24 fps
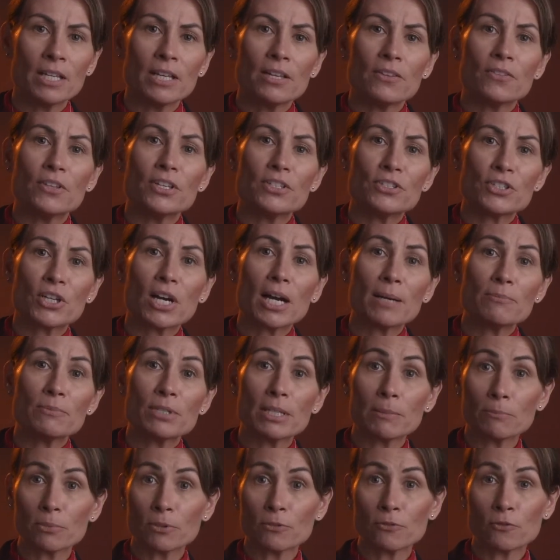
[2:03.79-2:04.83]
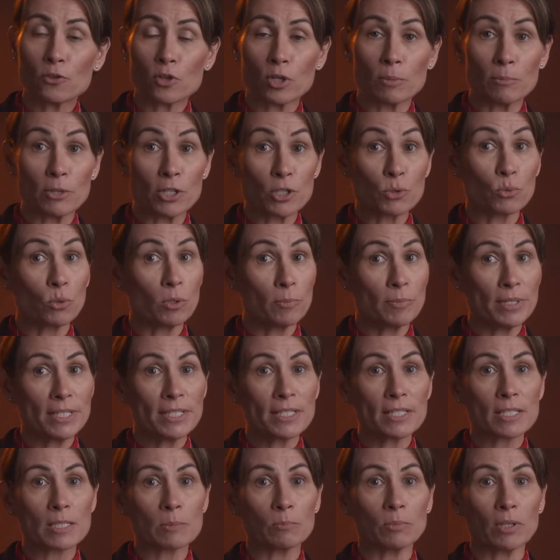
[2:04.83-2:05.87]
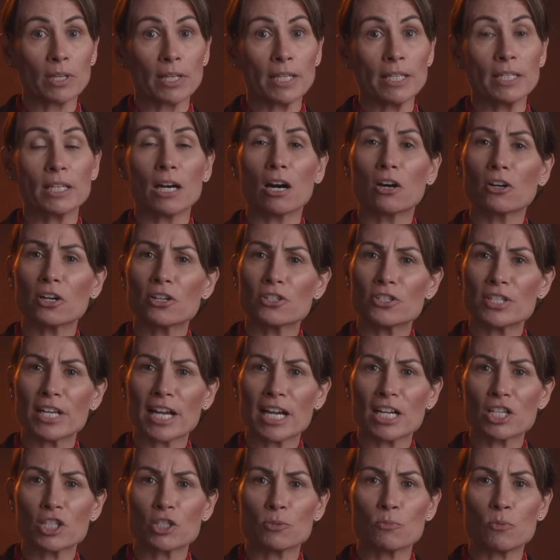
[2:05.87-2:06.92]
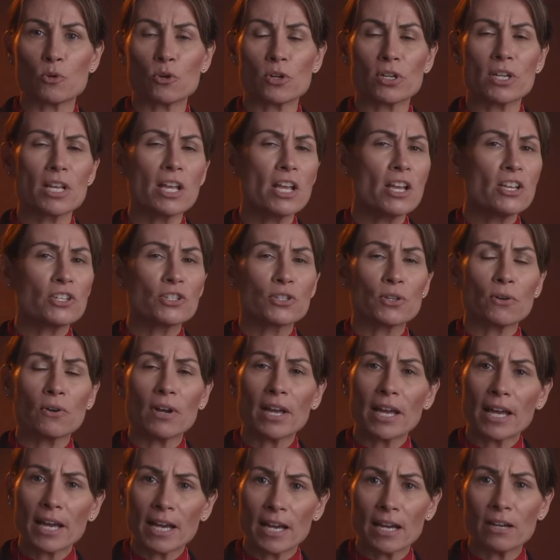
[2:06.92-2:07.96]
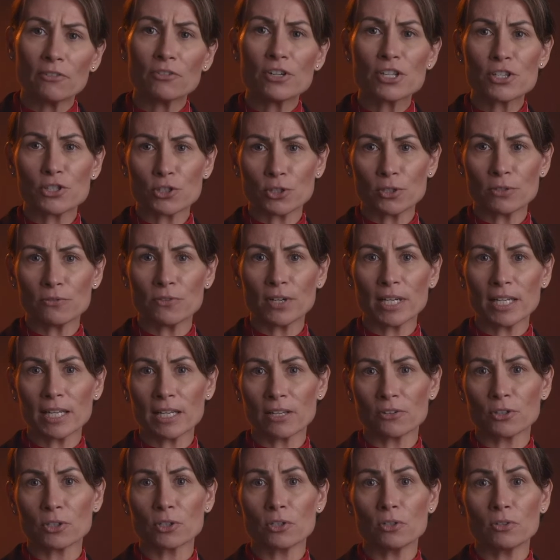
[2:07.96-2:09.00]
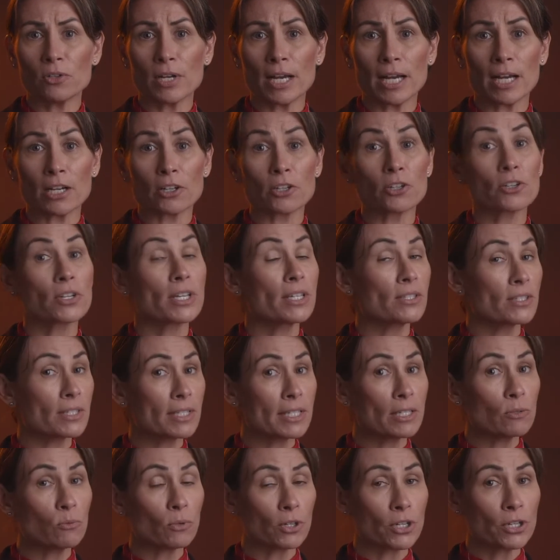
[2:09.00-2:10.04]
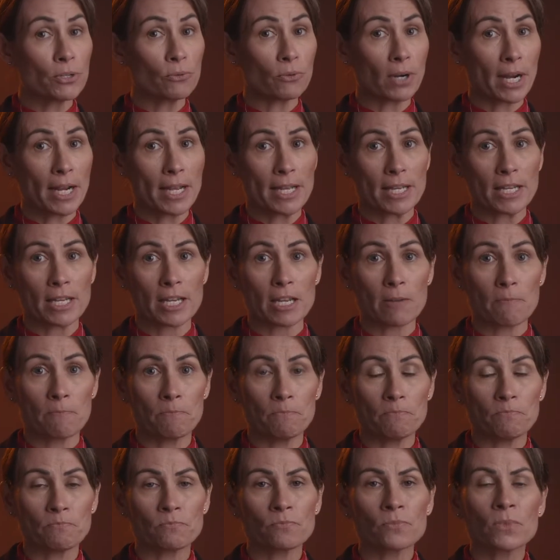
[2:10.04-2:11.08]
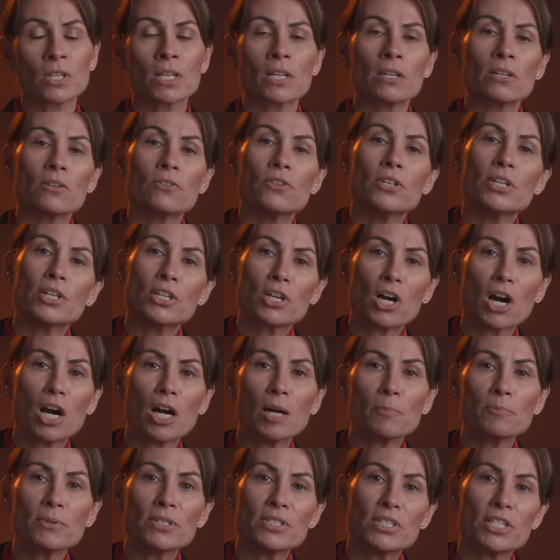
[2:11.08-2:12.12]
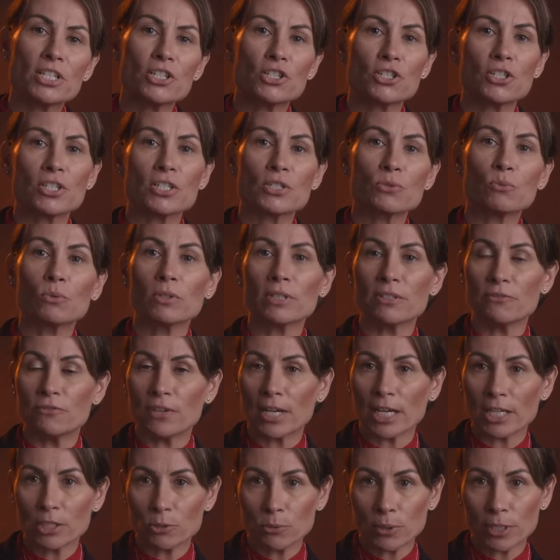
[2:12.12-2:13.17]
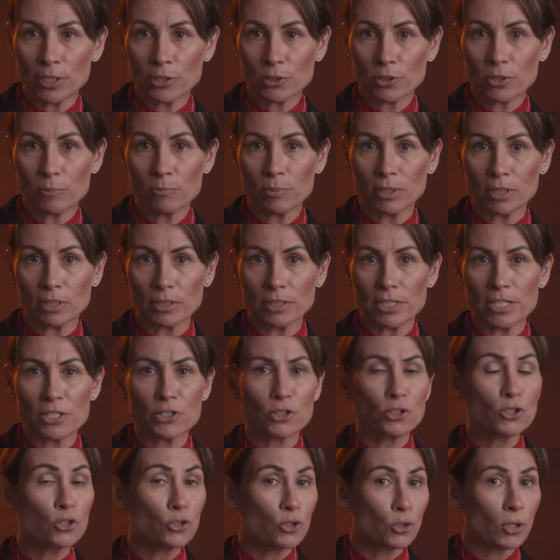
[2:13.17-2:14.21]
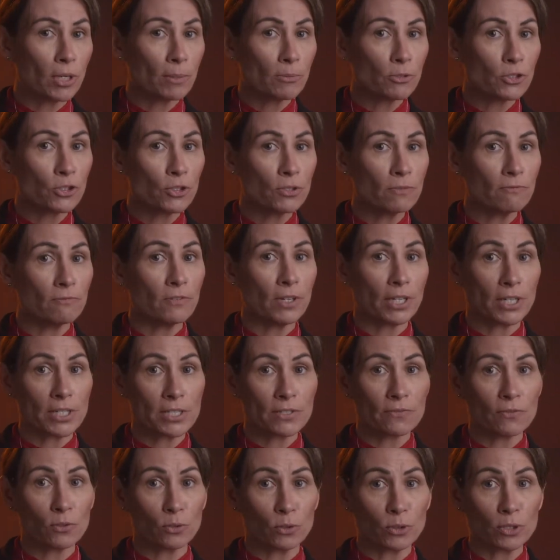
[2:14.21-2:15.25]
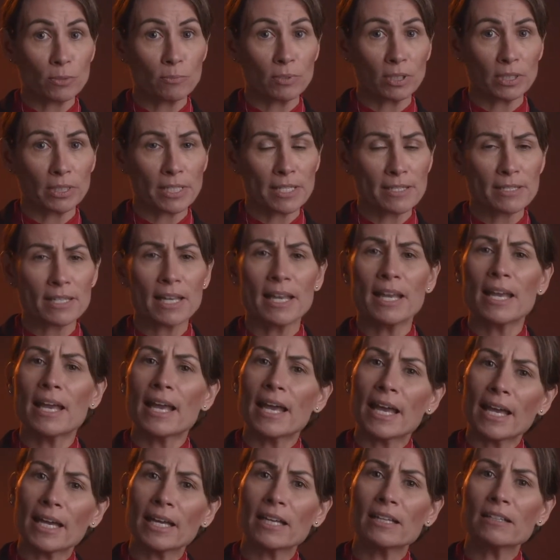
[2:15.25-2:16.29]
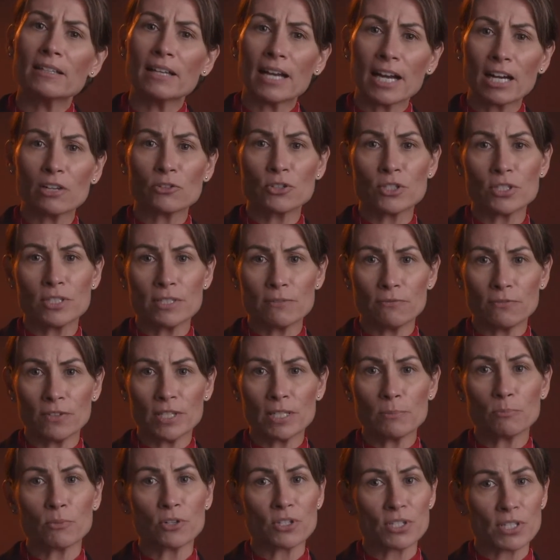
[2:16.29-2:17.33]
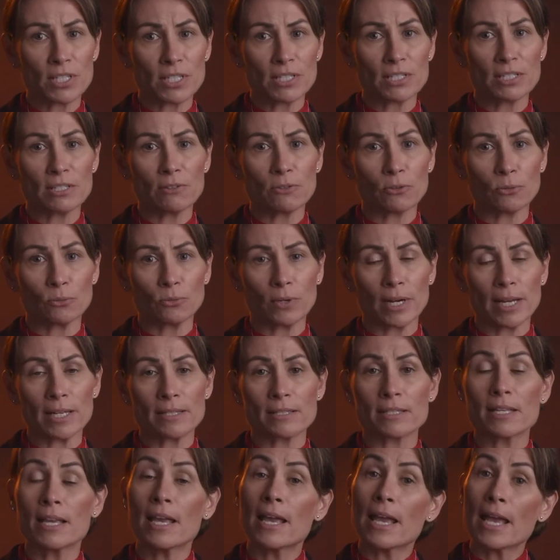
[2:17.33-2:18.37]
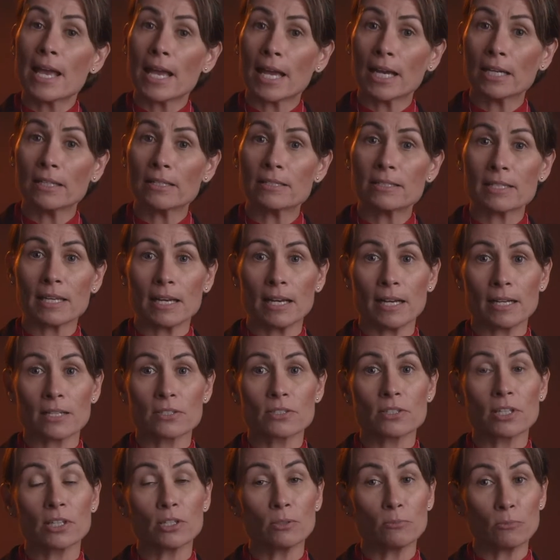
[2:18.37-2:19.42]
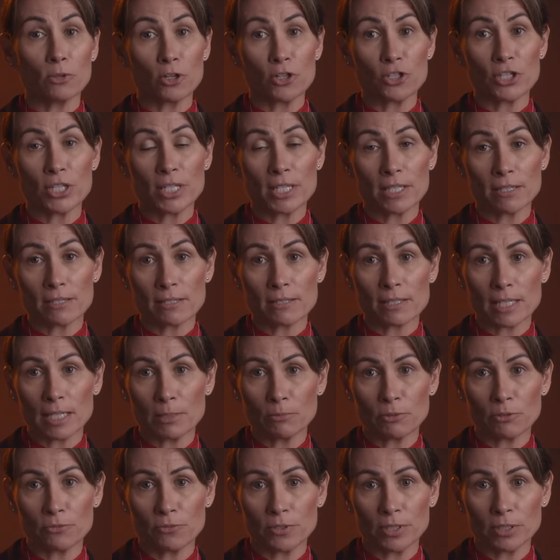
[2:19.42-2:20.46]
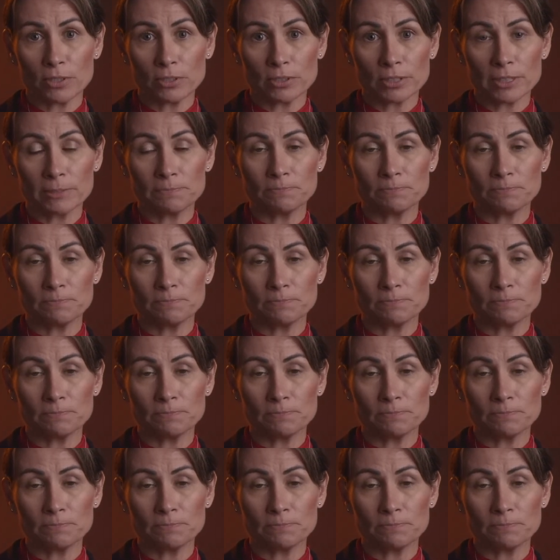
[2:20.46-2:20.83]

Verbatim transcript: The top 10 performers will be displayed on our dashboard so Every certified ethical hacker can see where you rank. The competitions will evaluate your abilities to troubleshoot various vulnerabilities and how to defeat persistent threats and attacks that are emerging in the cyber field.